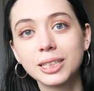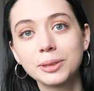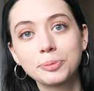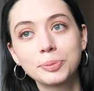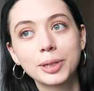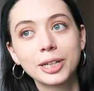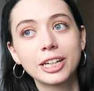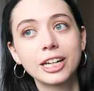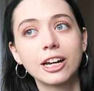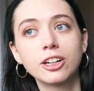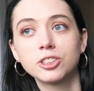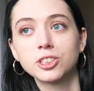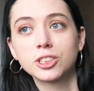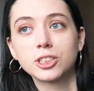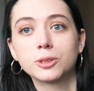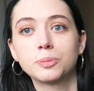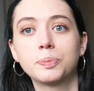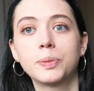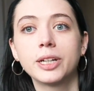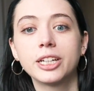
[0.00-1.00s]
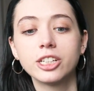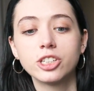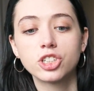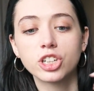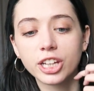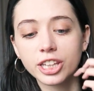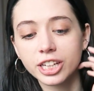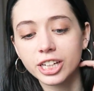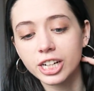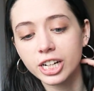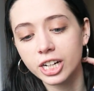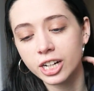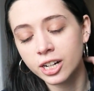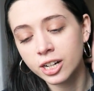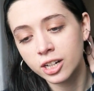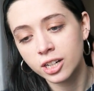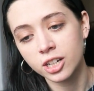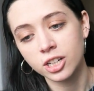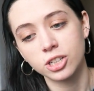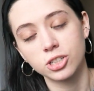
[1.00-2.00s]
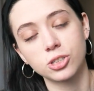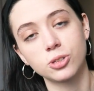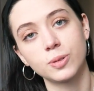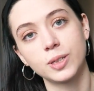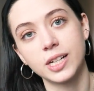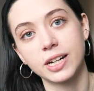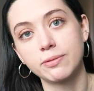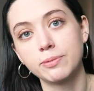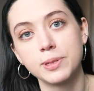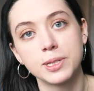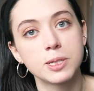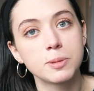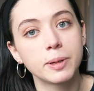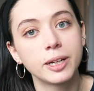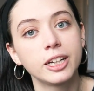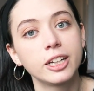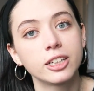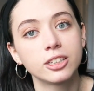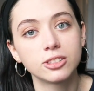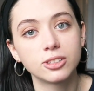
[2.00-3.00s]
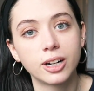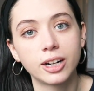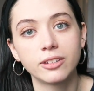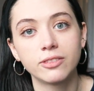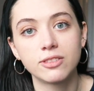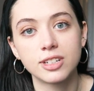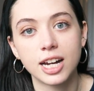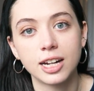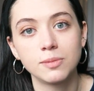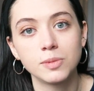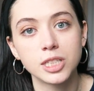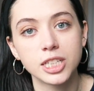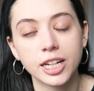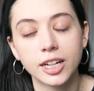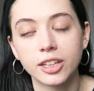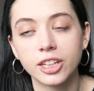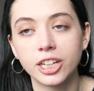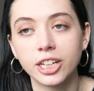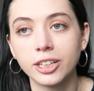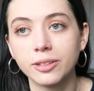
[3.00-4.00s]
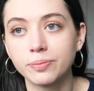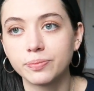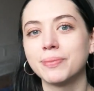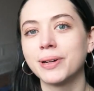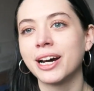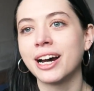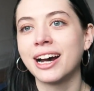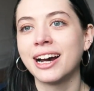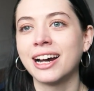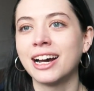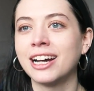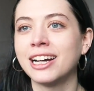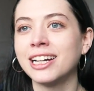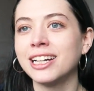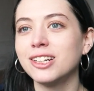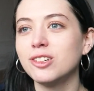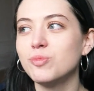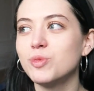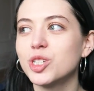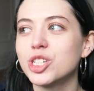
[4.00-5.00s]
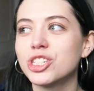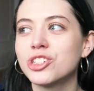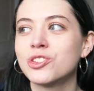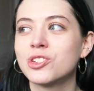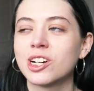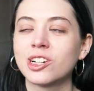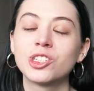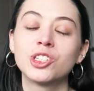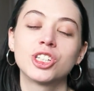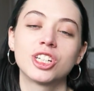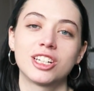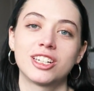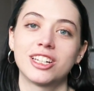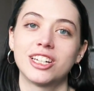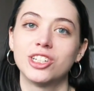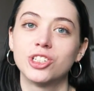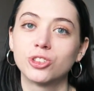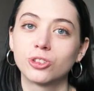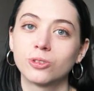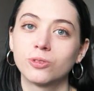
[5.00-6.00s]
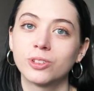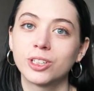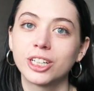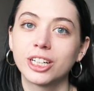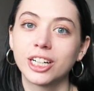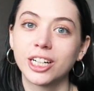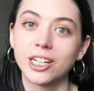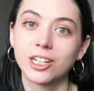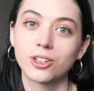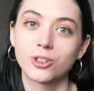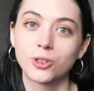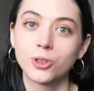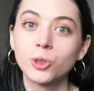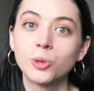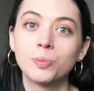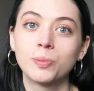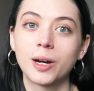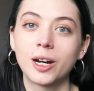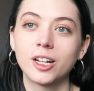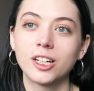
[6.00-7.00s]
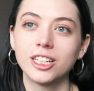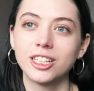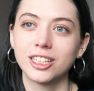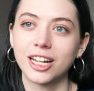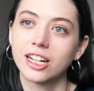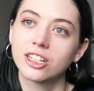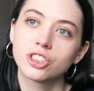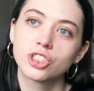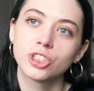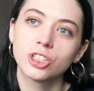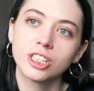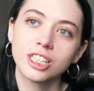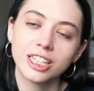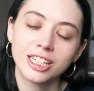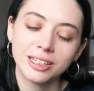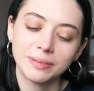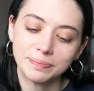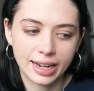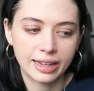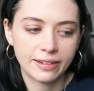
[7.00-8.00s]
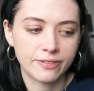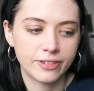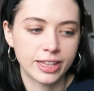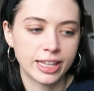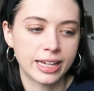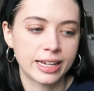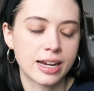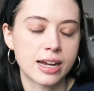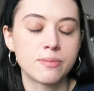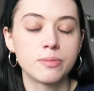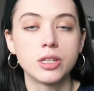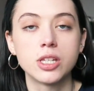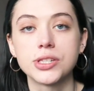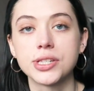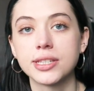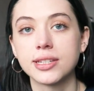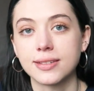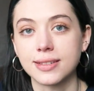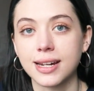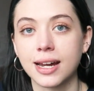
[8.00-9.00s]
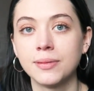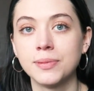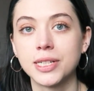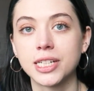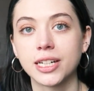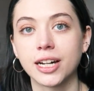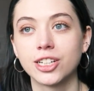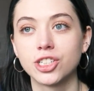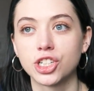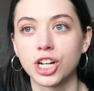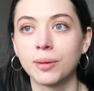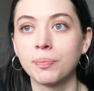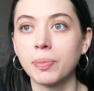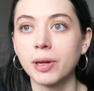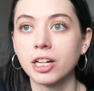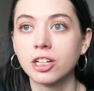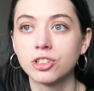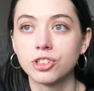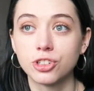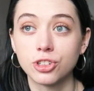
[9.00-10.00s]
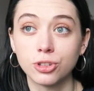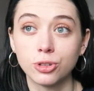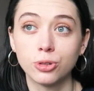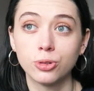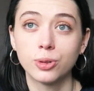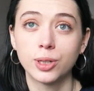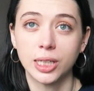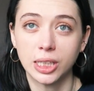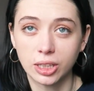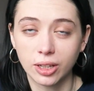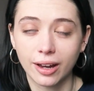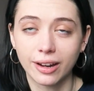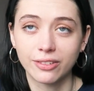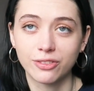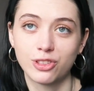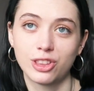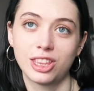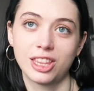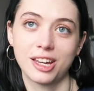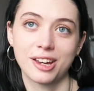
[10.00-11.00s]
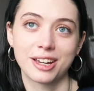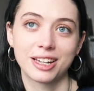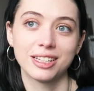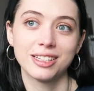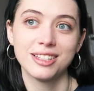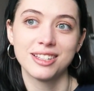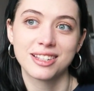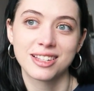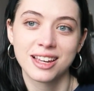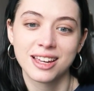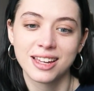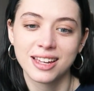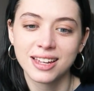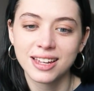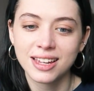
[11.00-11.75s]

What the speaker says: anybody else but each other. So we have been spending a lot of time together. But I am just such an introvert and a homebody naturally. And I feel like I'm using this time to catch up and do a lot of things